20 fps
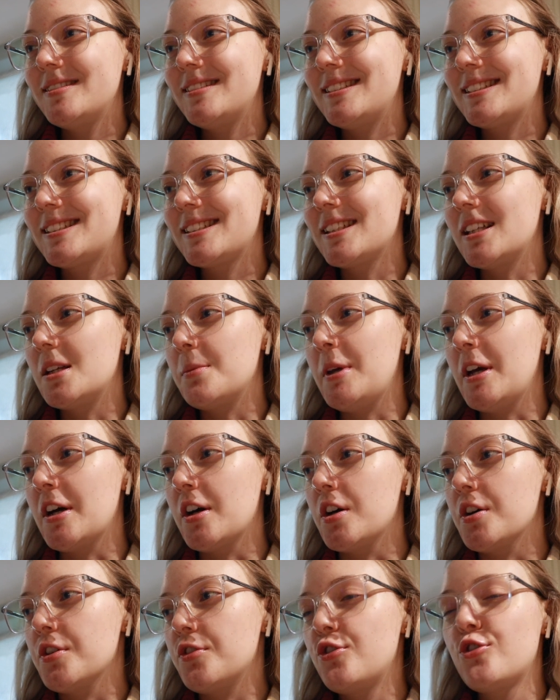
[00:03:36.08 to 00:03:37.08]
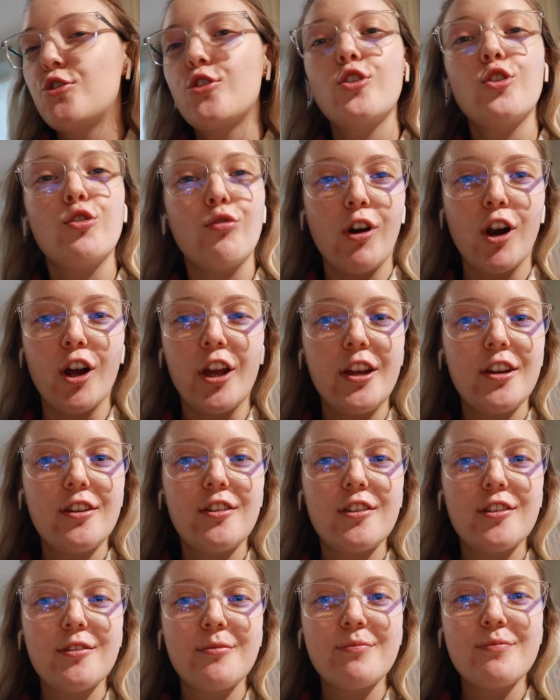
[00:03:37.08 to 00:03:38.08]
It's going to be hard to
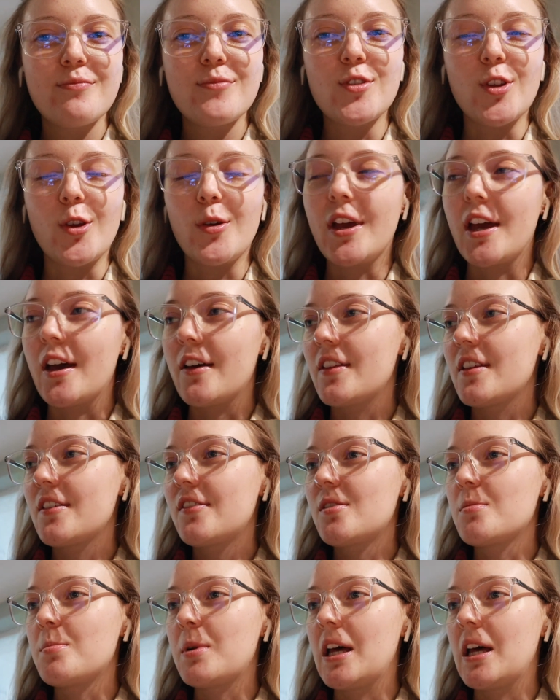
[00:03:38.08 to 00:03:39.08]
write. So yeah, that's the